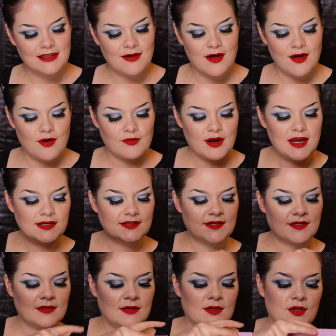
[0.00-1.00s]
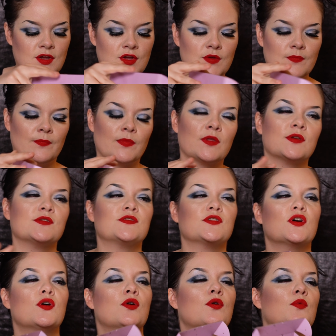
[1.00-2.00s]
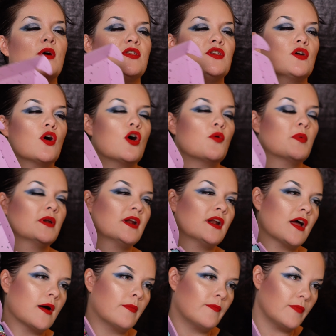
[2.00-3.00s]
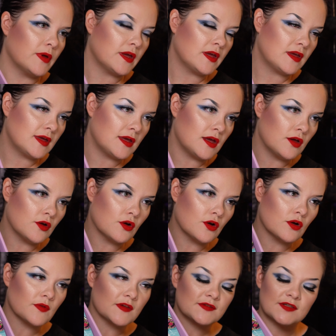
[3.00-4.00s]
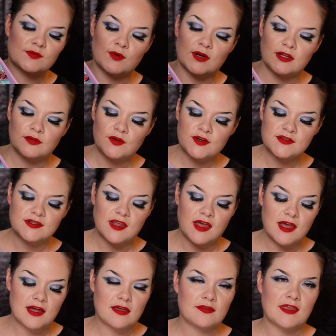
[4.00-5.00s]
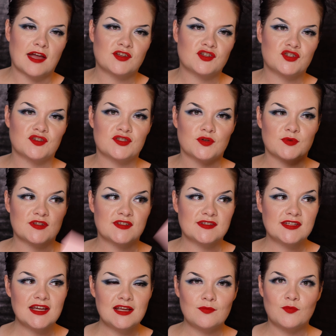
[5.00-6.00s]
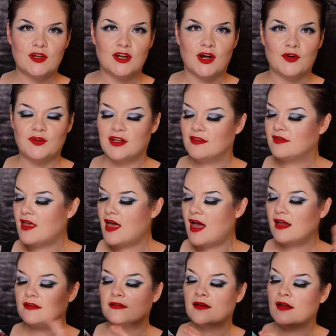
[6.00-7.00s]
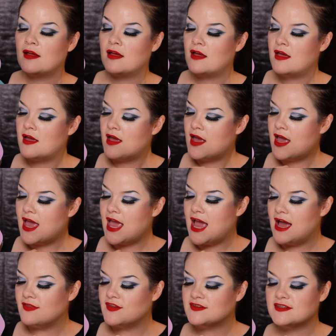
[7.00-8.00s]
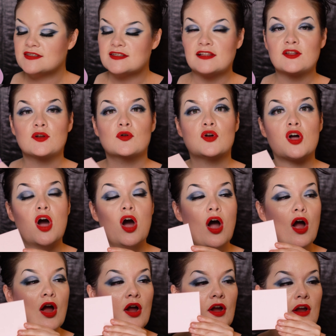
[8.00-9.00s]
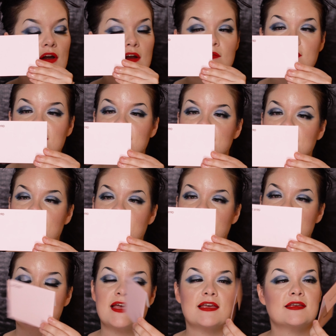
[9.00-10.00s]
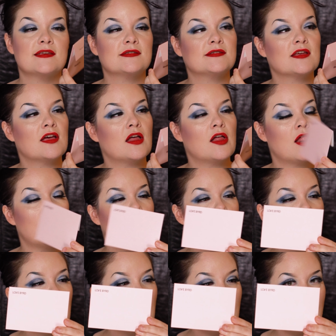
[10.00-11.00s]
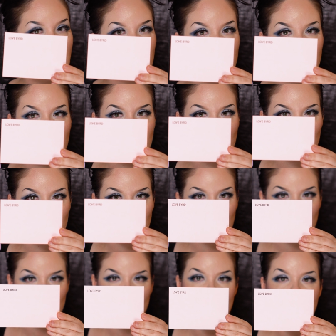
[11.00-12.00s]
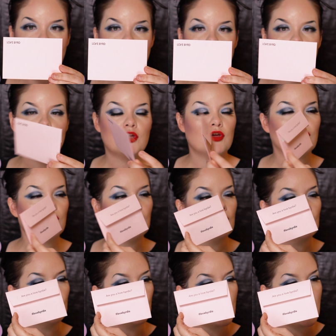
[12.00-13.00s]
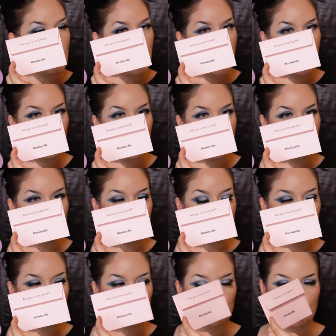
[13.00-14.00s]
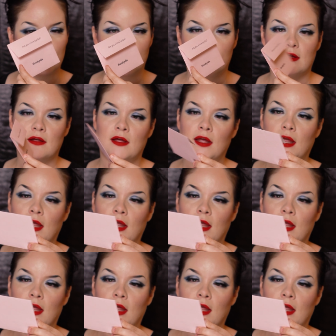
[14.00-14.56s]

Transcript: All right. So when you open it up here, this is what it looks like. That's just a receipt. We don't need that. And this is a little card that says, Lovebird. Are you a lovebirdie?